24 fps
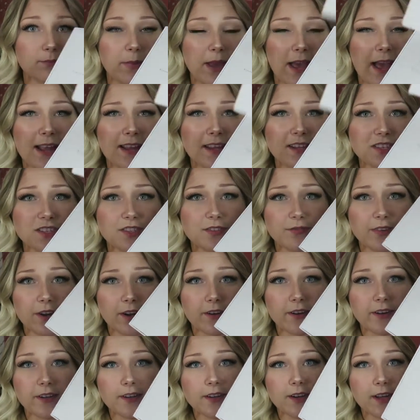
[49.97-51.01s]
packaged
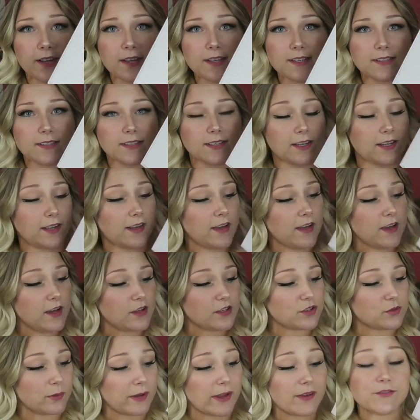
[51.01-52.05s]
very nicely.
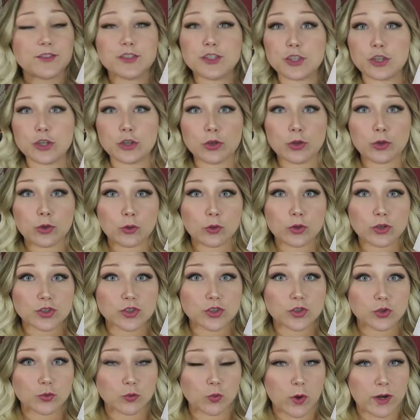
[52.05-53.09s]
So we have two
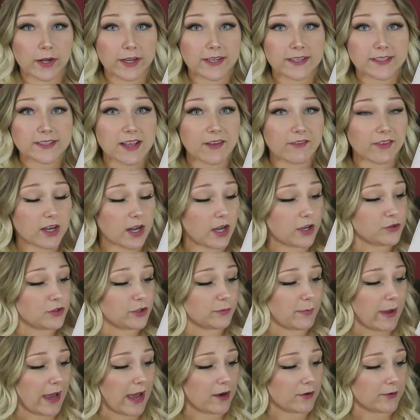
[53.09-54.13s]

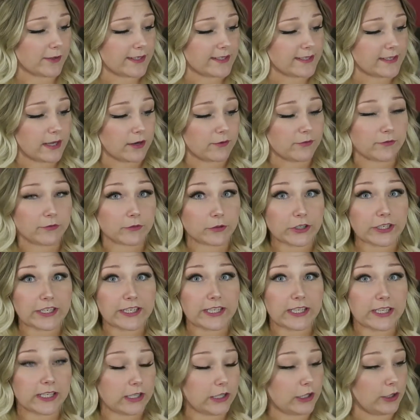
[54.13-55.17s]
2700 batteries. They're
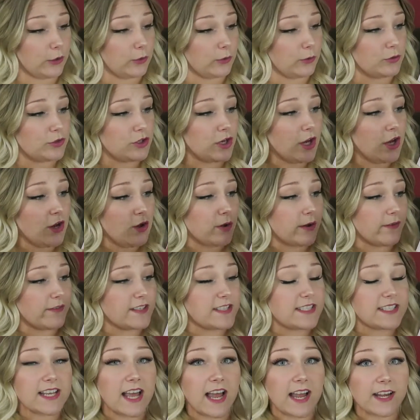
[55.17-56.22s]
freaking huge. We have a
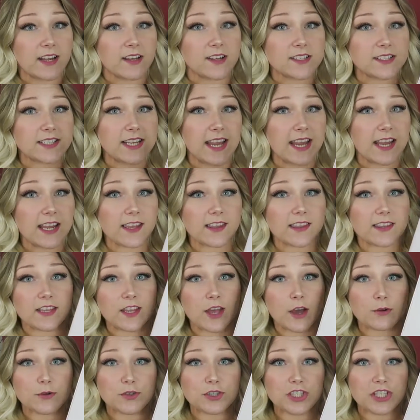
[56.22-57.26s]
Scion tank,
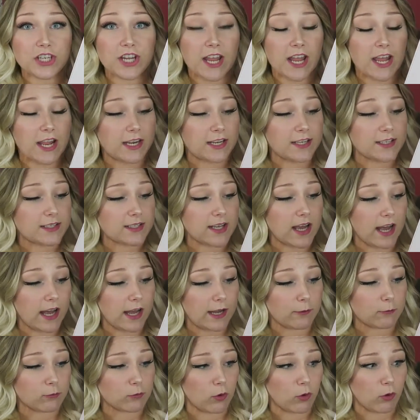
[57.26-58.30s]
the Oceanus,
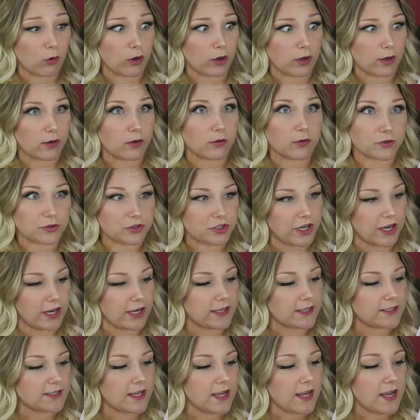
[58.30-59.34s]
iRoar
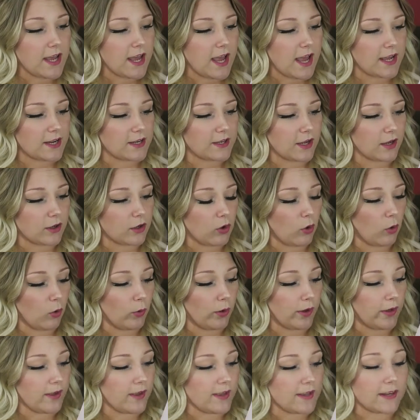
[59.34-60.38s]
Oceanus, and a
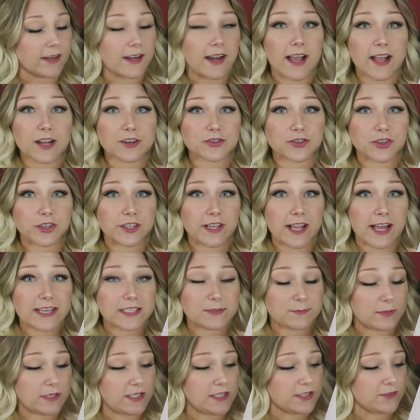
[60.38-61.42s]
coil and an extra
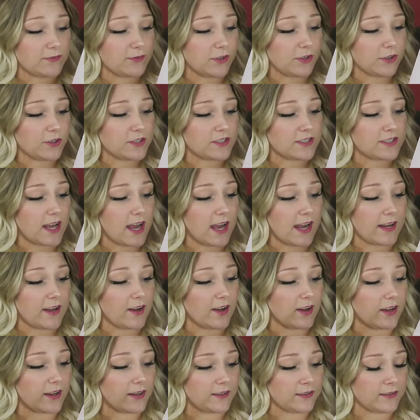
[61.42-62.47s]
glass piece for your
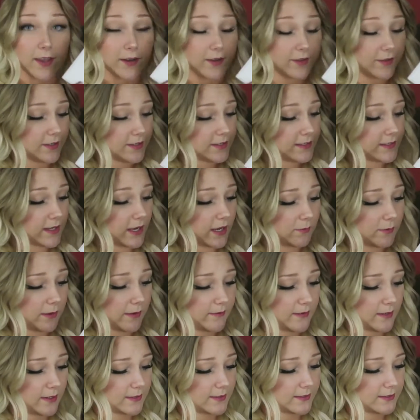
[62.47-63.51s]
Scion. And on this side we
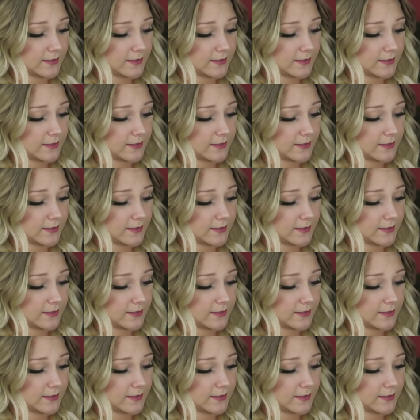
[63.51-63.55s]
have the